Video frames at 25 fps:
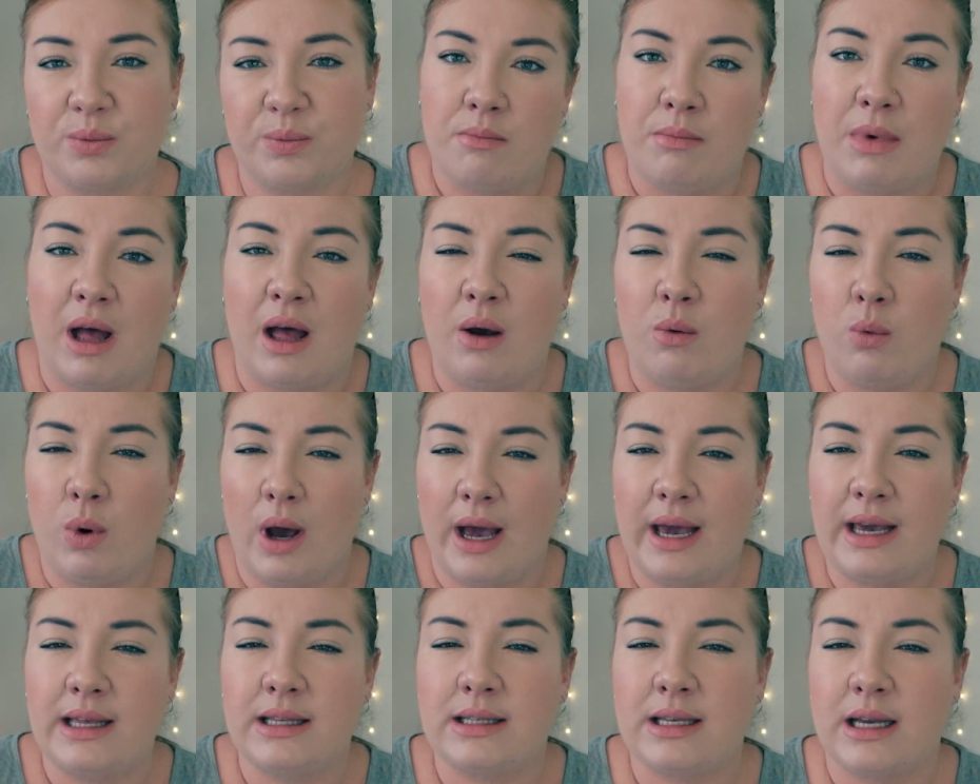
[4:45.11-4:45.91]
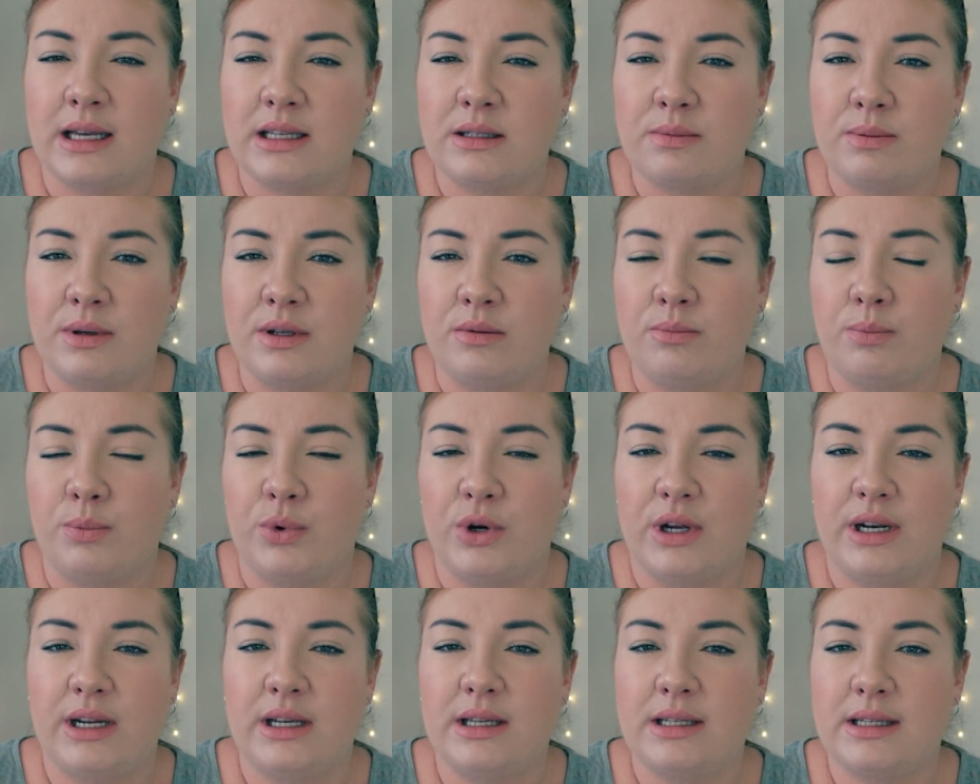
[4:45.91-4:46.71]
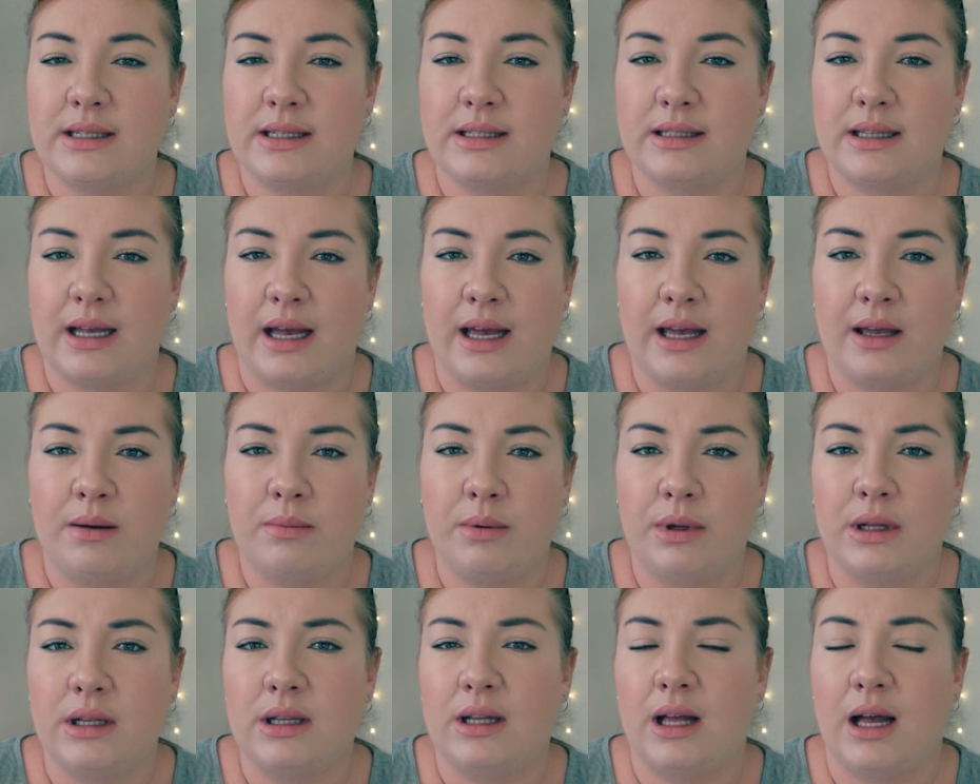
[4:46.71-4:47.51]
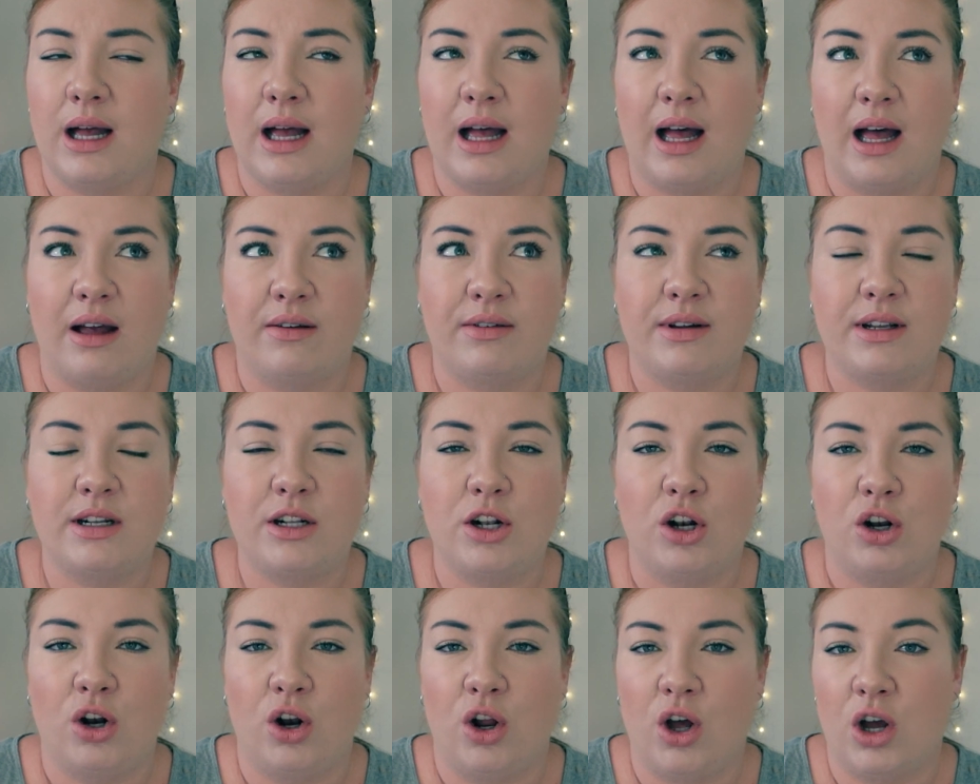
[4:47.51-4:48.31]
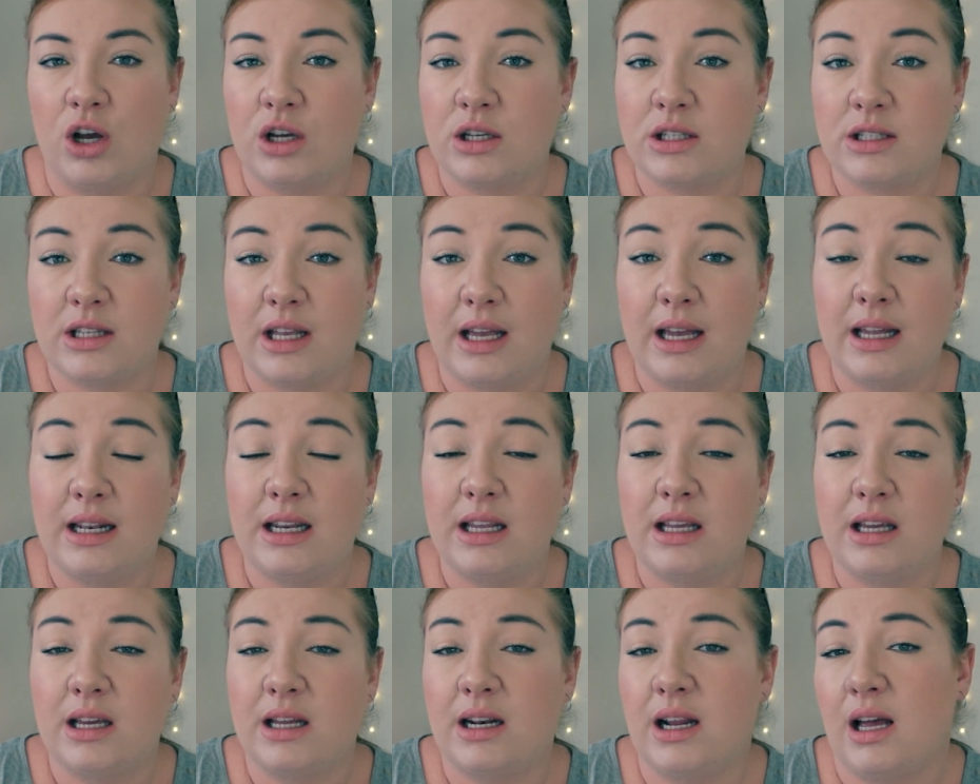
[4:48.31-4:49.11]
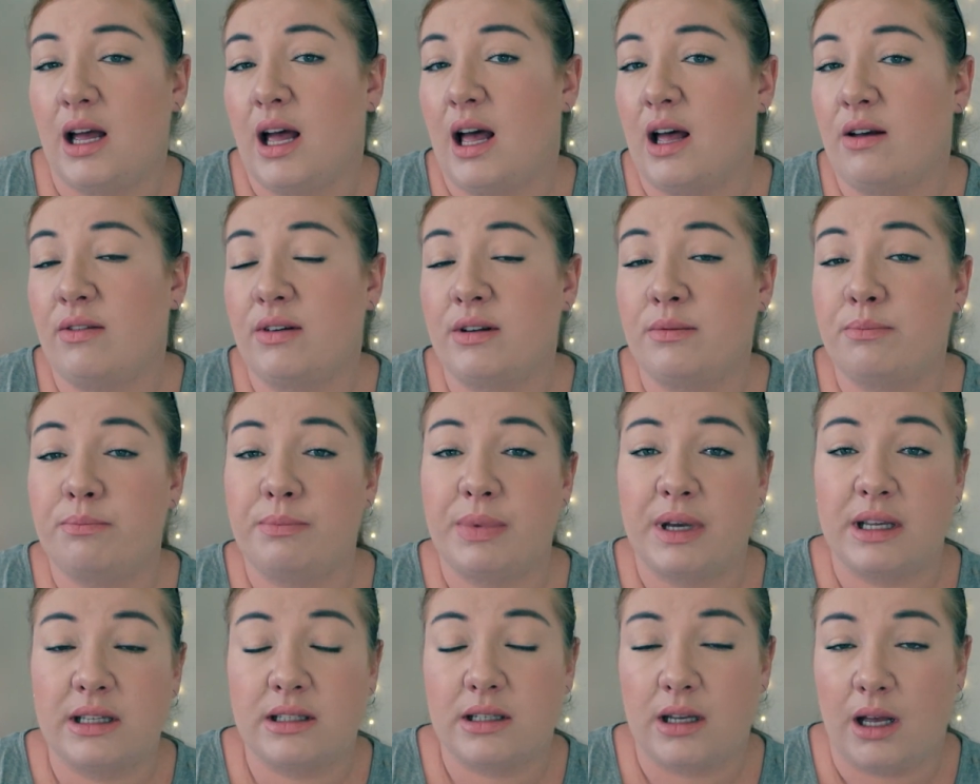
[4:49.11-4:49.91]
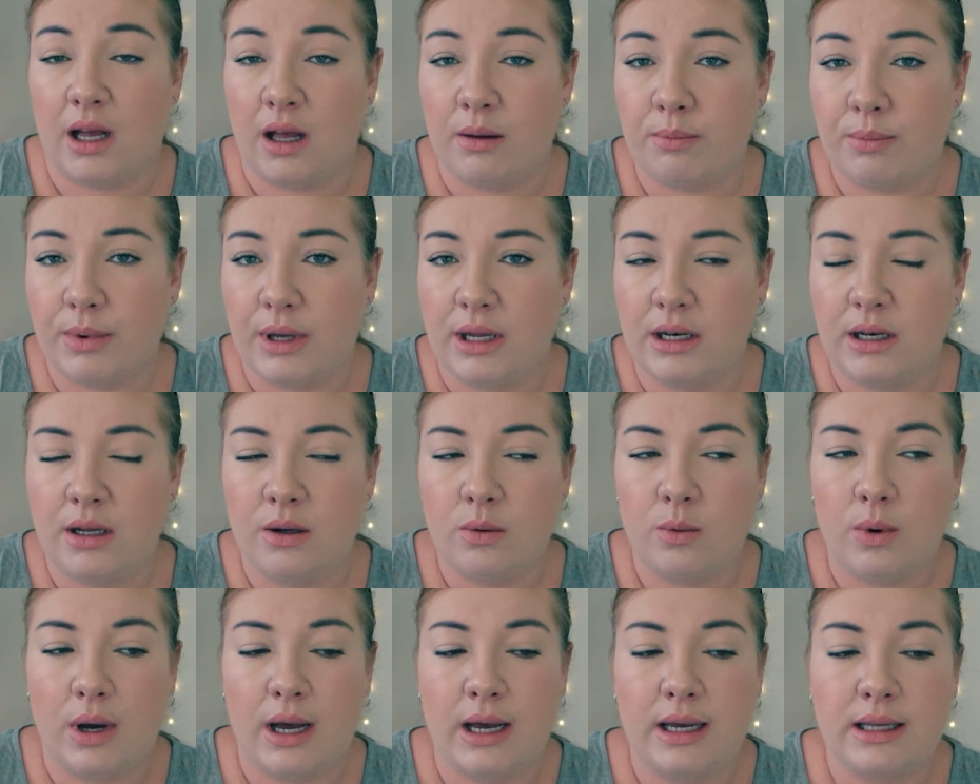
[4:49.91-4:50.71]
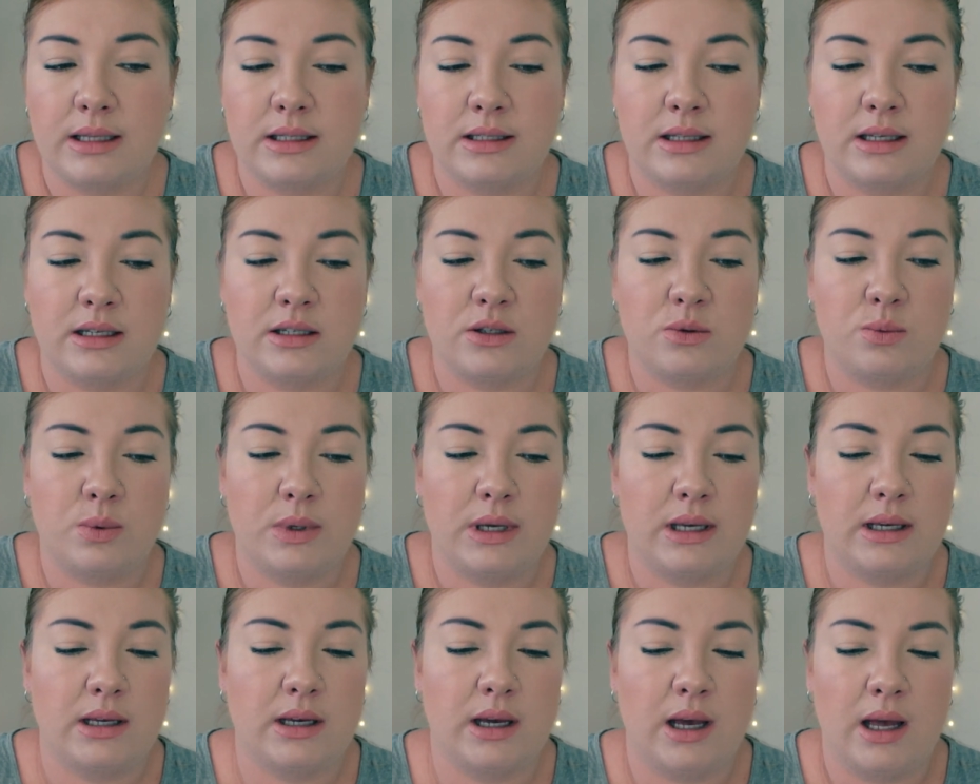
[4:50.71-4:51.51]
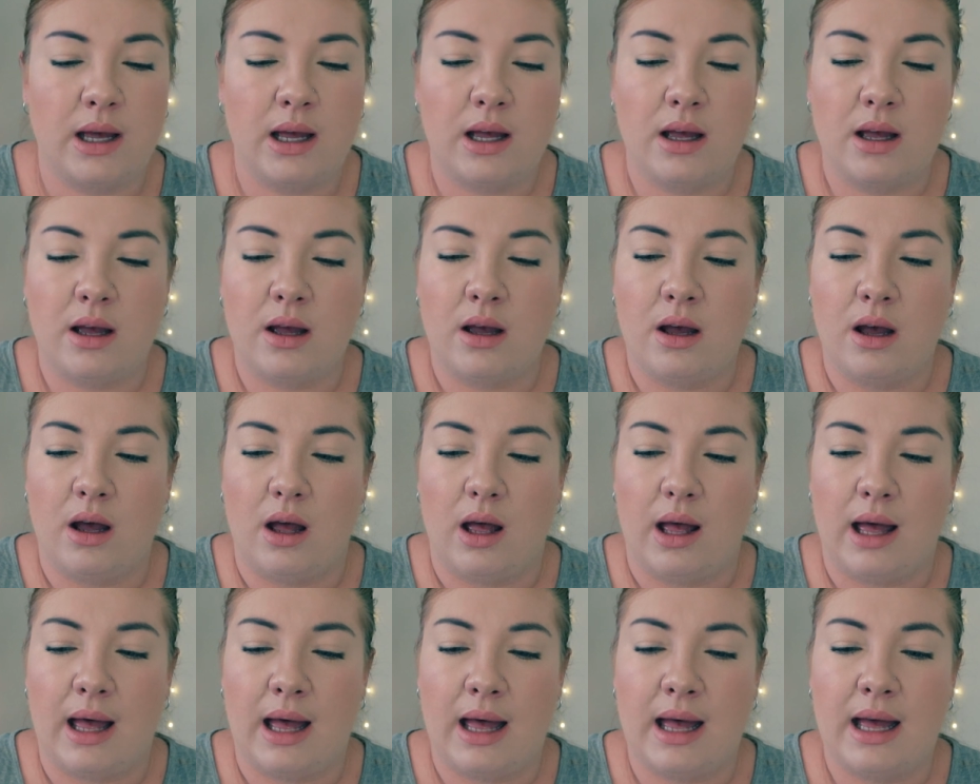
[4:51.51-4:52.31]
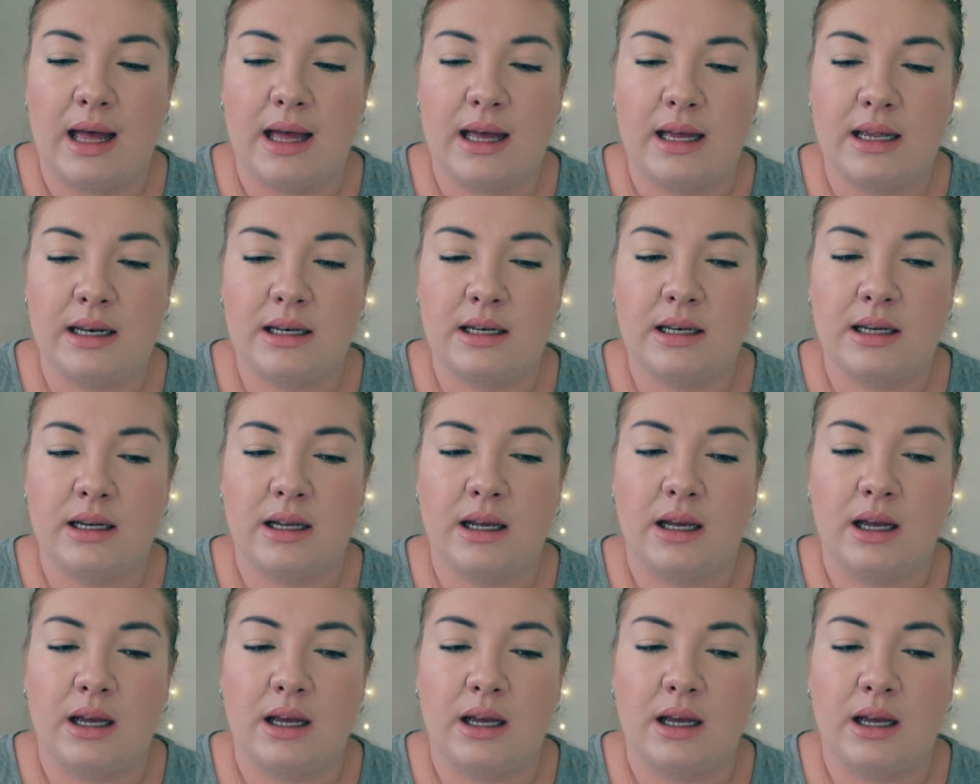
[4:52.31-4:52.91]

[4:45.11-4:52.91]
My weight has been pretty stable. I haven't lost any and I haven't picked up any weight this week, and